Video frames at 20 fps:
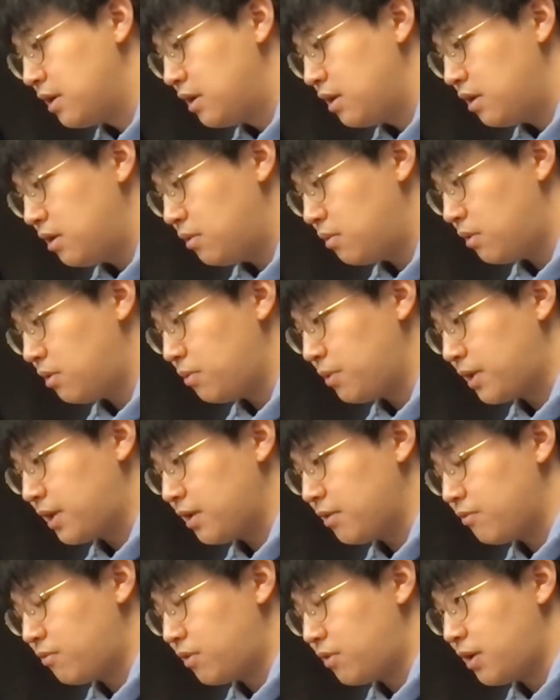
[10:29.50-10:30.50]
where we
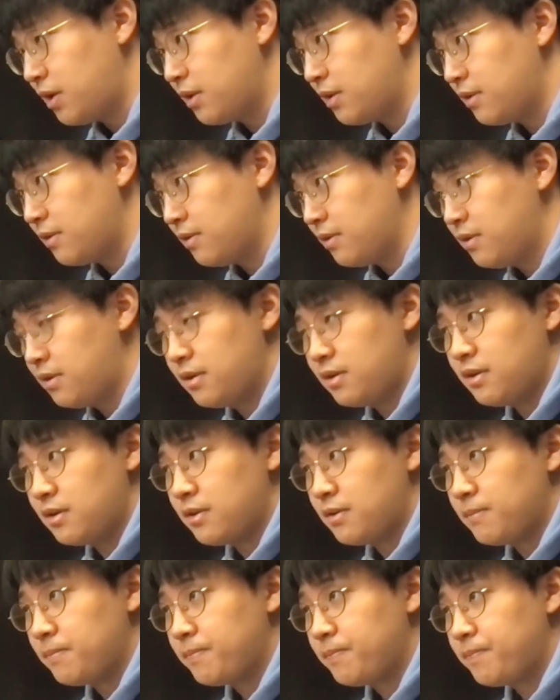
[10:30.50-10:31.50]
can run the
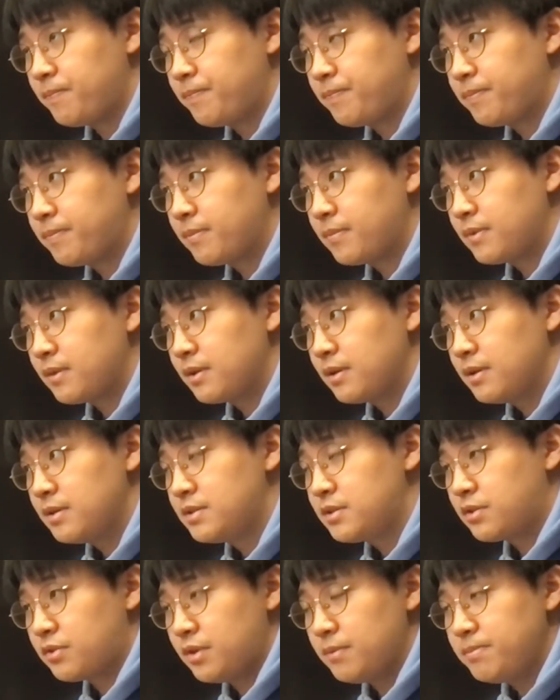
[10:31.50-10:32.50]

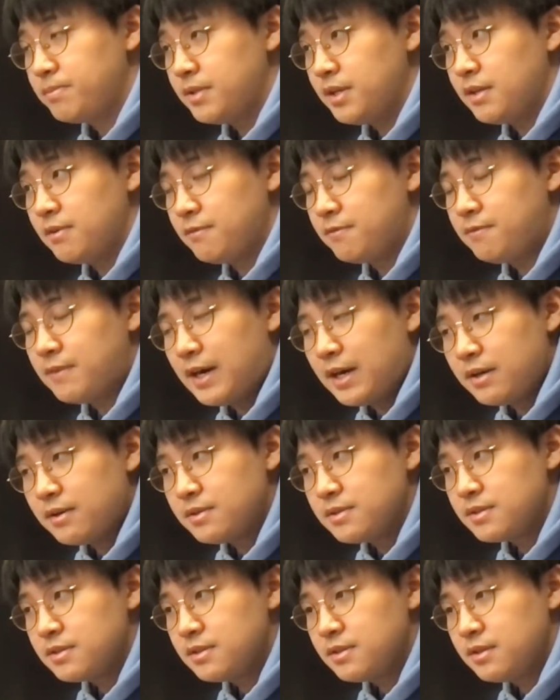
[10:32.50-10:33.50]
script and
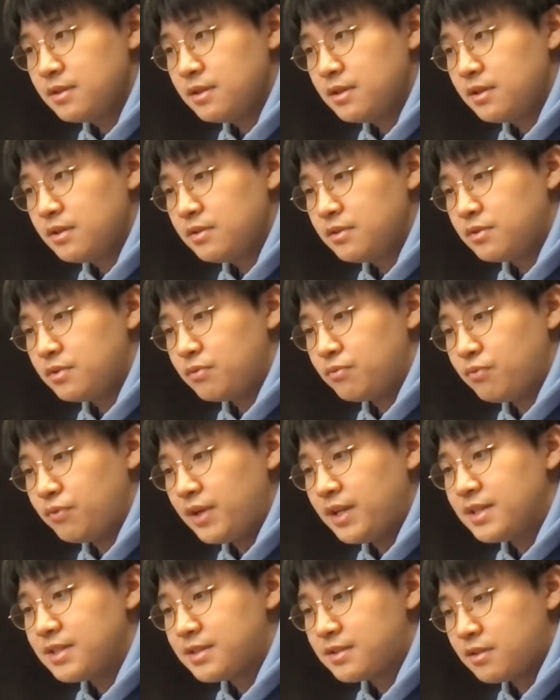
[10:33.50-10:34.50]
files to
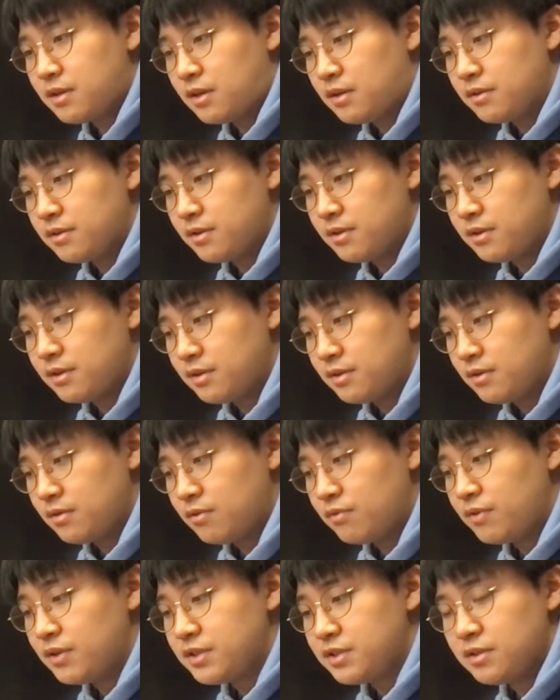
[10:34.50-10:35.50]
reinstall the
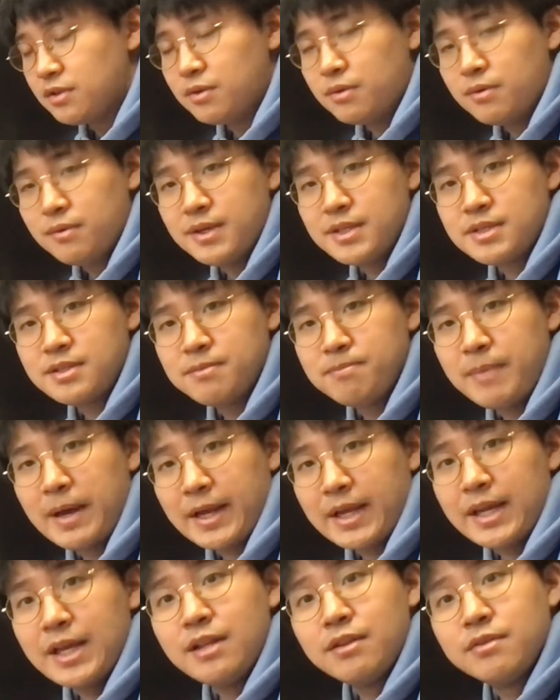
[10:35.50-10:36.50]
original OS
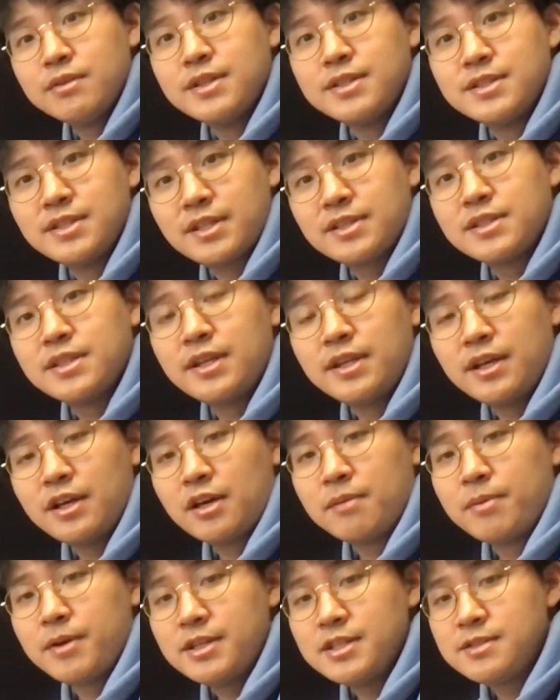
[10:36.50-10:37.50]
back into the 16
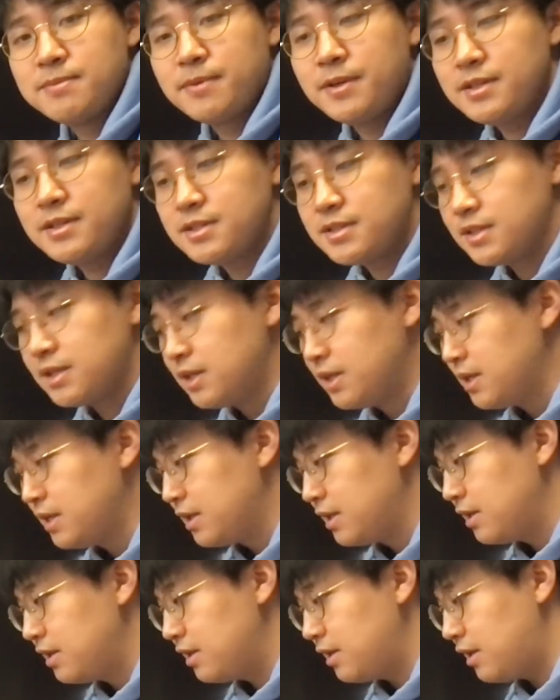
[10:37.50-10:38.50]
gigabyte space.
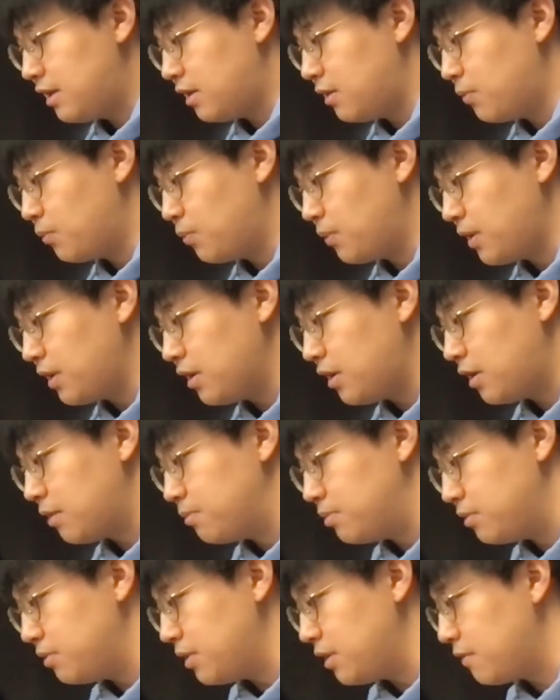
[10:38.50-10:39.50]
We are
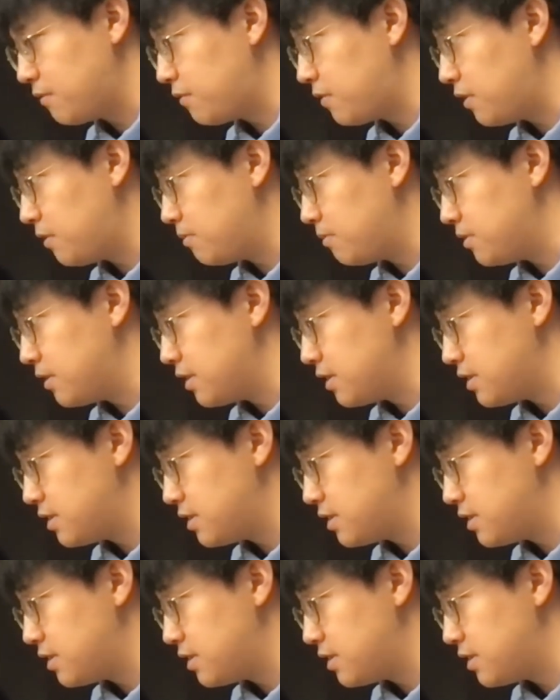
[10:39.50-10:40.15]
booting from the